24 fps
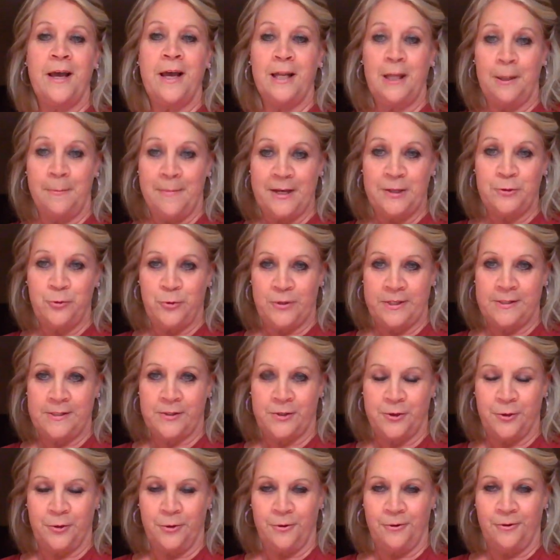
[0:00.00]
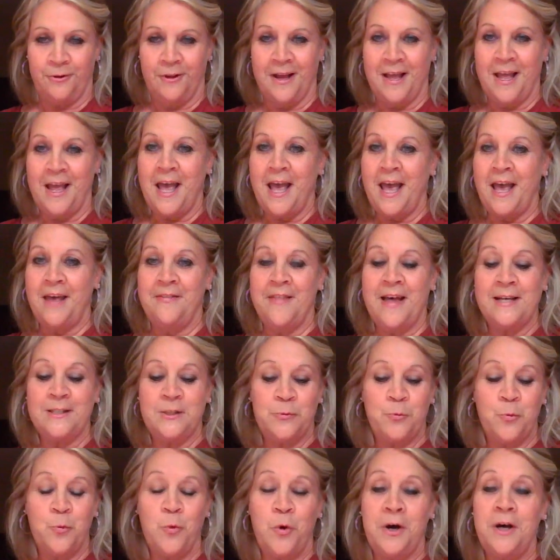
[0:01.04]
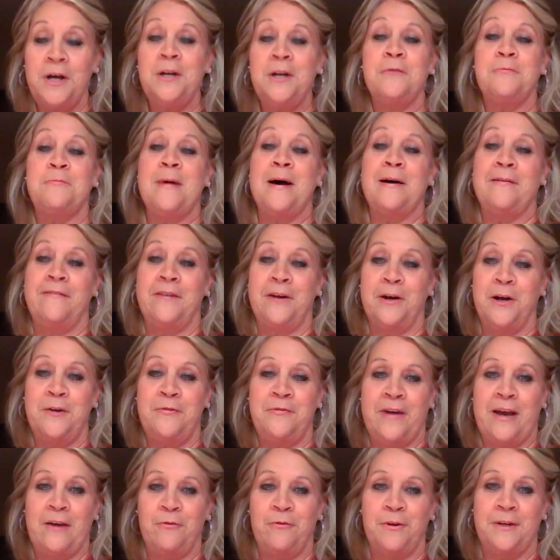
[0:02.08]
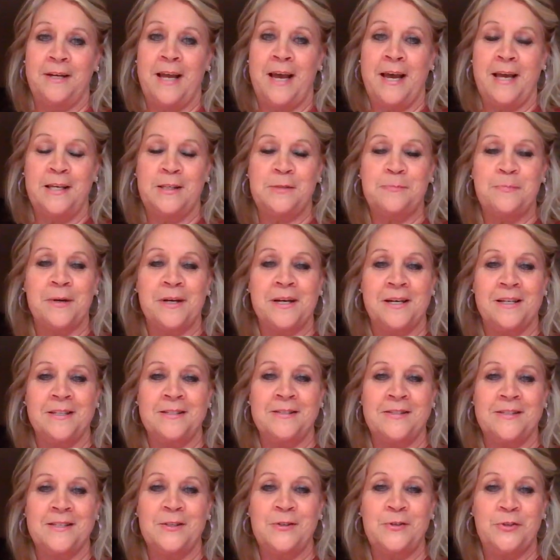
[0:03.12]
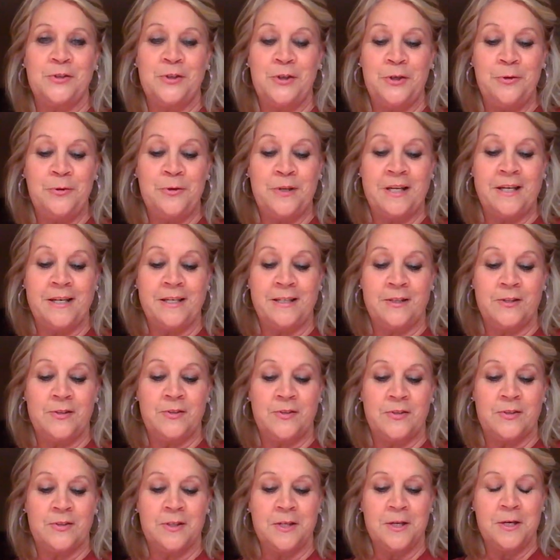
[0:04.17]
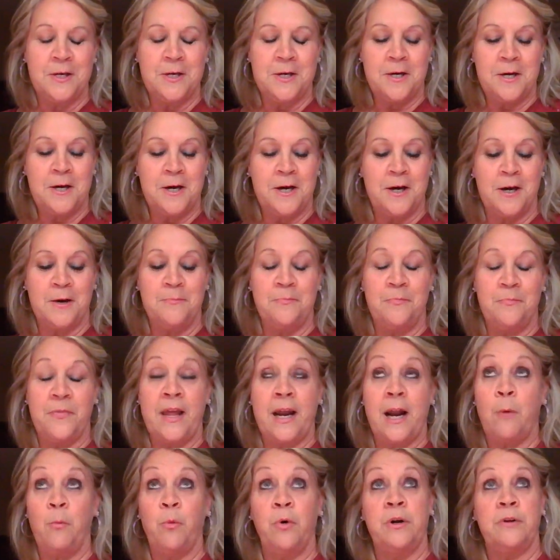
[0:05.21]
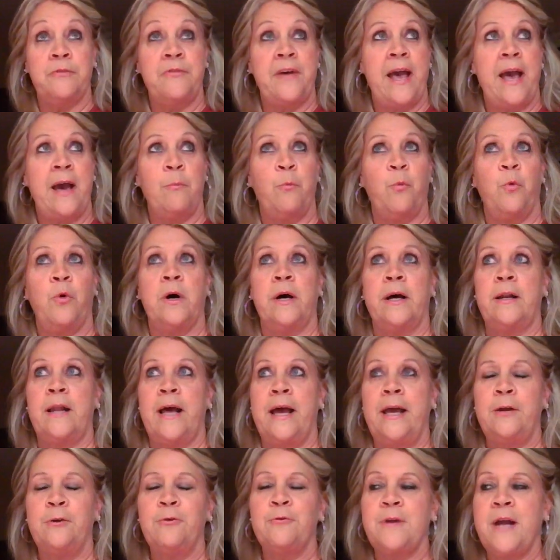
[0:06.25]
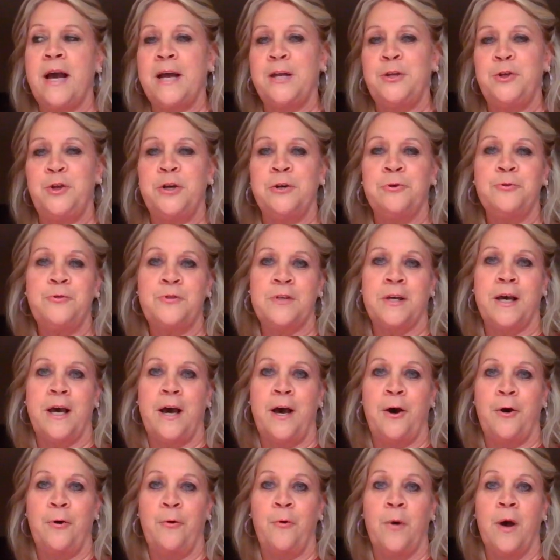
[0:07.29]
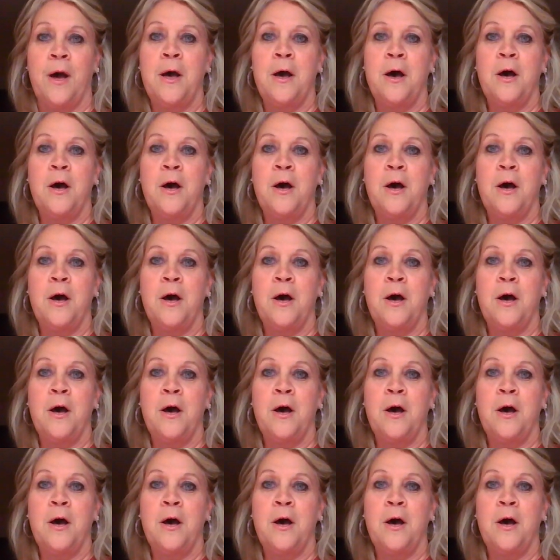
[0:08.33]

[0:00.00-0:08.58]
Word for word: elementary school and that's one of my very favorite days because the students um, that I would have had what eight or nine years ago